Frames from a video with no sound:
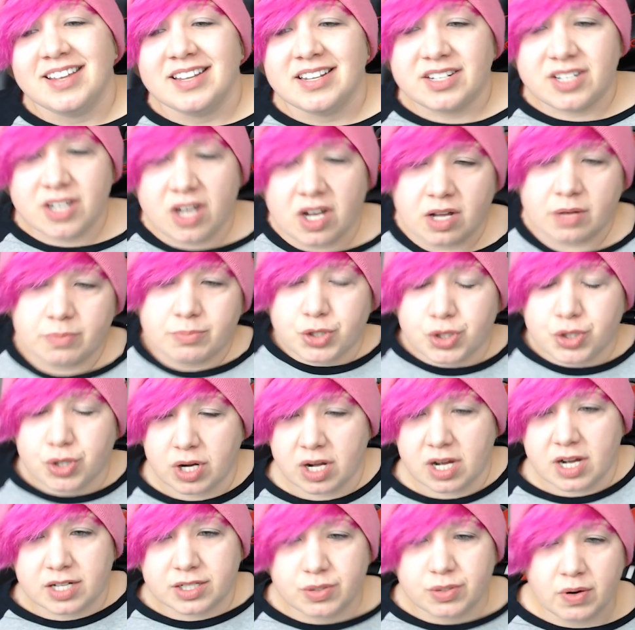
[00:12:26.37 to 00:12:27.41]
Dump,
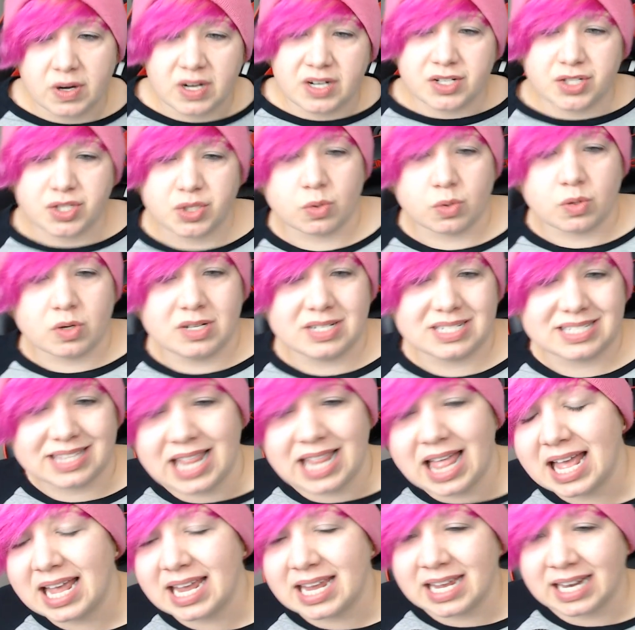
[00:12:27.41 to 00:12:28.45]
Truck, Tyrannosaurus,
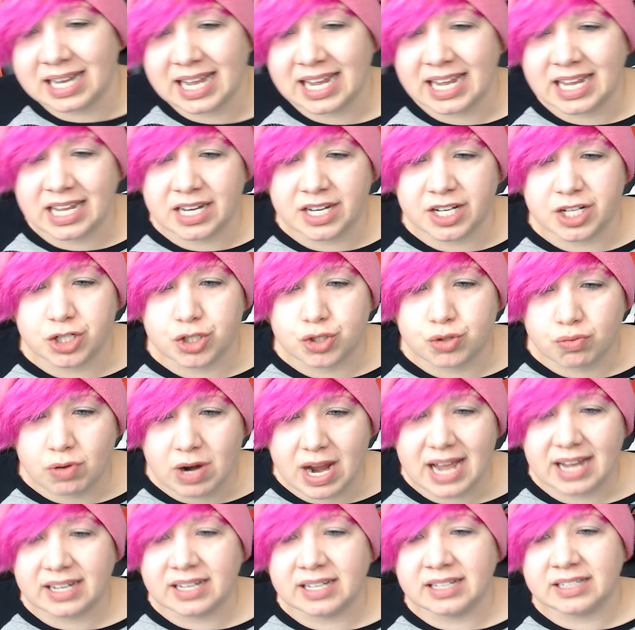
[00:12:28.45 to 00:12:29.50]
Lion, and
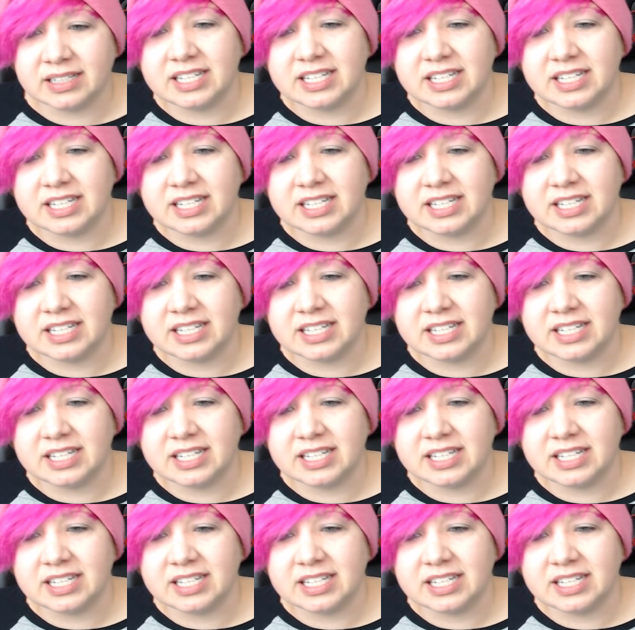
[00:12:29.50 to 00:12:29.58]
Dragon.